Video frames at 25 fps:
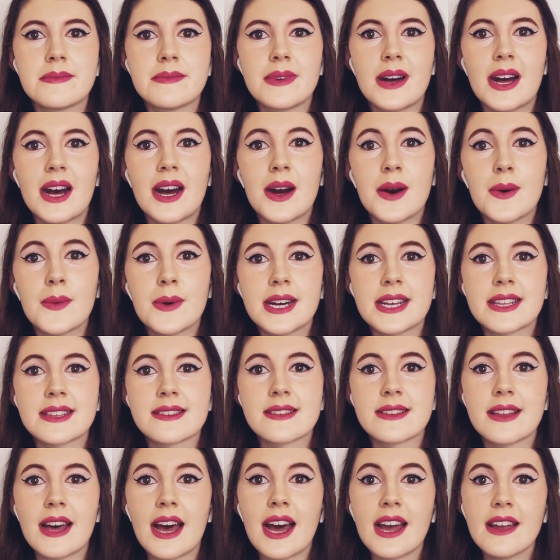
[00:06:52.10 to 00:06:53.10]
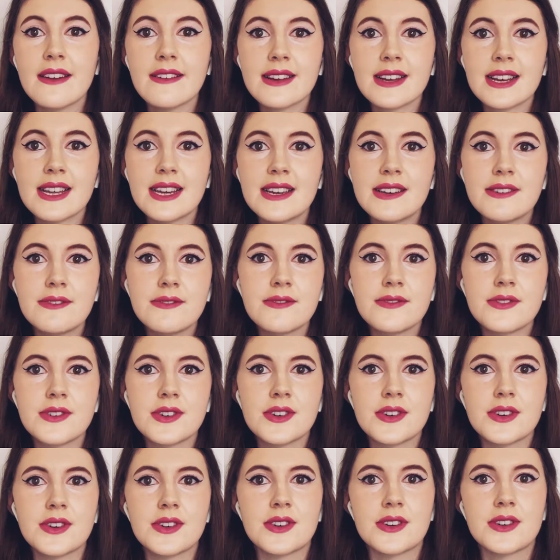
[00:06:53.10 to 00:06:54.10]
our word hieroglyph
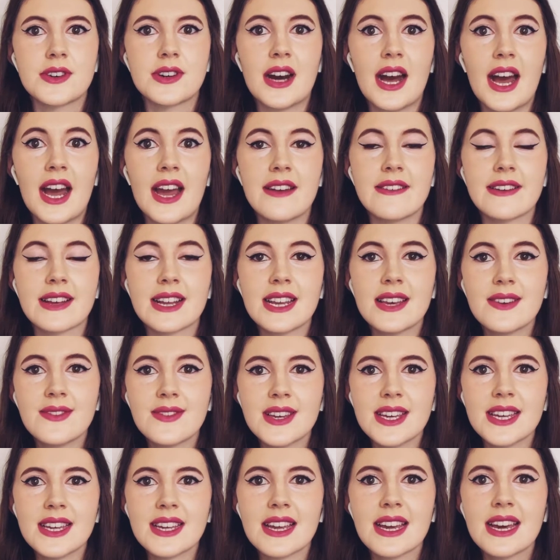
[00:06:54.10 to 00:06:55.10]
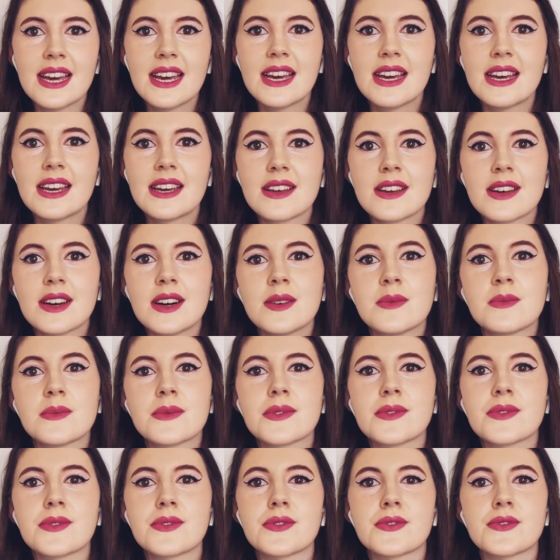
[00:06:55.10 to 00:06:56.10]
or hieroglyphic
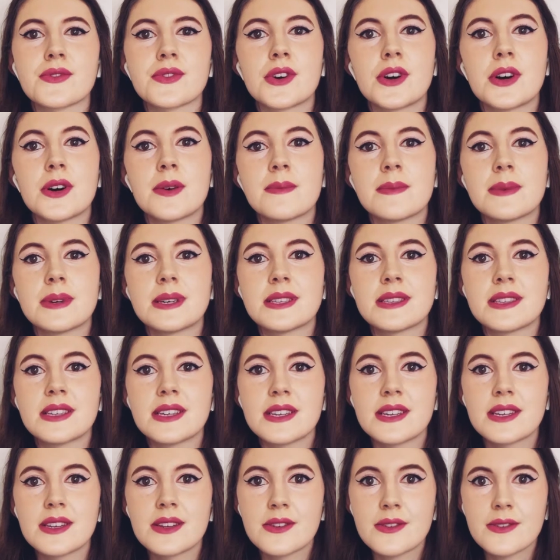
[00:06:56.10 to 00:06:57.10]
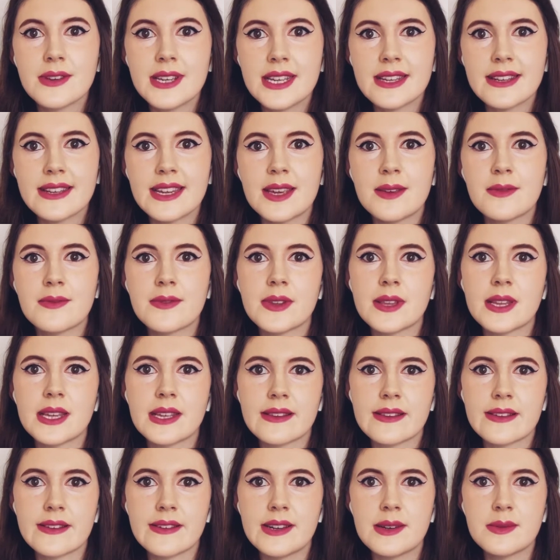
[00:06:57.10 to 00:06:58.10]
comes from the Greek name for this
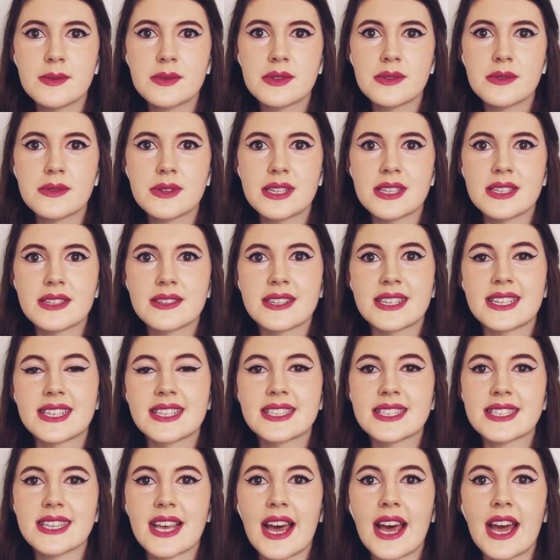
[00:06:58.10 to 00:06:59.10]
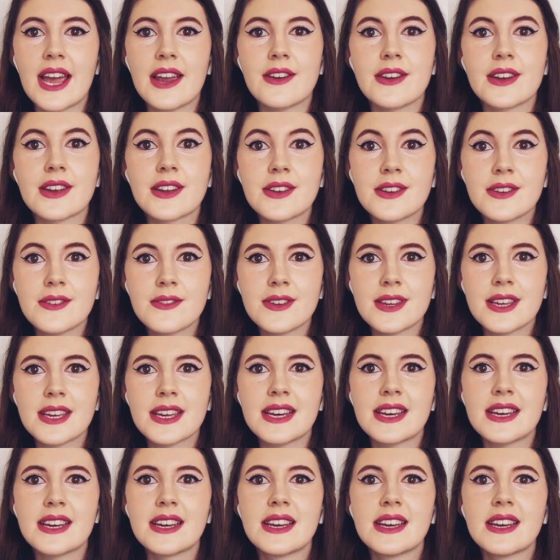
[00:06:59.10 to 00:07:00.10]
script, which is
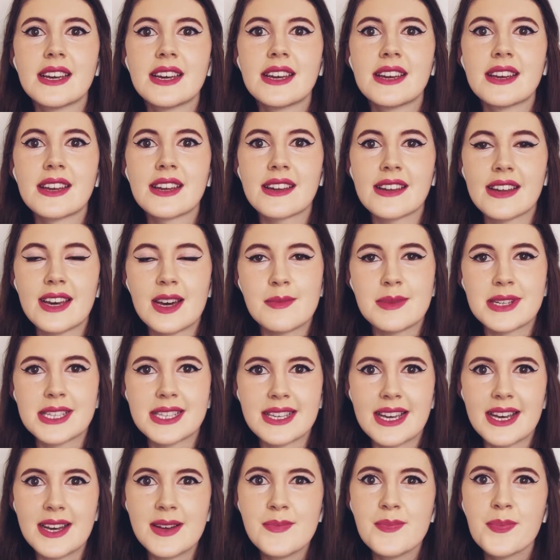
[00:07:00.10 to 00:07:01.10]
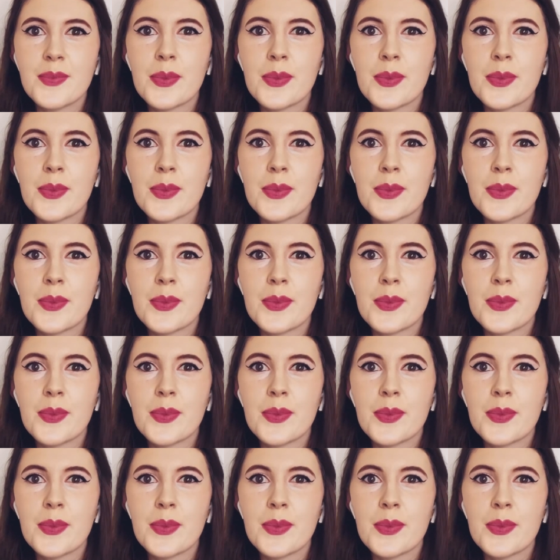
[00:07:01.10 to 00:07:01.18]
Hieroglyphica Grammata,